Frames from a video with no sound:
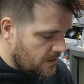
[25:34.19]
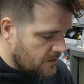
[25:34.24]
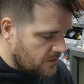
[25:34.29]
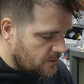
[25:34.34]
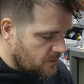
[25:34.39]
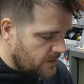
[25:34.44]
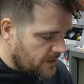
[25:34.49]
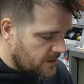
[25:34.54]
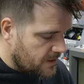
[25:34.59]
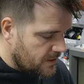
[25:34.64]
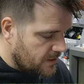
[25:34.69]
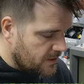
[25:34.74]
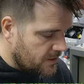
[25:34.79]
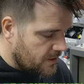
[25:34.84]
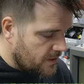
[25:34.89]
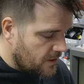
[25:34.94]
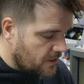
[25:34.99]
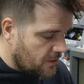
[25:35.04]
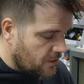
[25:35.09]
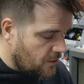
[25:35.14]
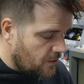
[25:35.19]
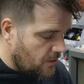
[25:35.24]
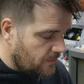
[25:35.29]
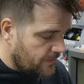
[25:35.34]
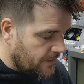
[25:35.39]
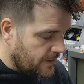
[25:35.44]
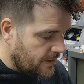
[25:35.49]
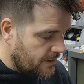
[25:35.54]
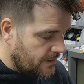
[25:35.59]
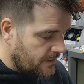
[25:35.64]
tweezers and
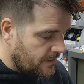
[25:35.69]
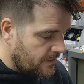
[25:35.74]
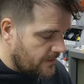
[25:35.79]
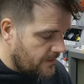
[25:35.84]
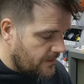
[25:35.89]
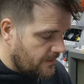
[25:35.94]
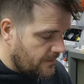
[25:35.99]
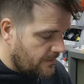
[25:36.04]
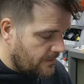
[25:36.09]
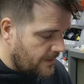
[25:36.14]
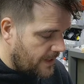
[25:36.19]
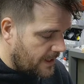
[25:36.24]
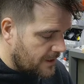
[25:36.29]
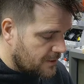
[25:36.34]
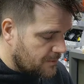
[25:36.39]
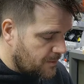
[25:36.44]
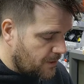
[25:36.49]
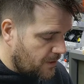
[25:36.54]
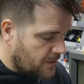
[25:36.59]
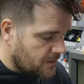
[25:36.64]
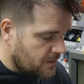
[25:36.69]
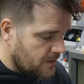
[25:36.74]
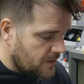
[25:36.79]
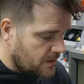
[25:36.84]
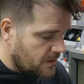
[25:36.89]
cover that spot.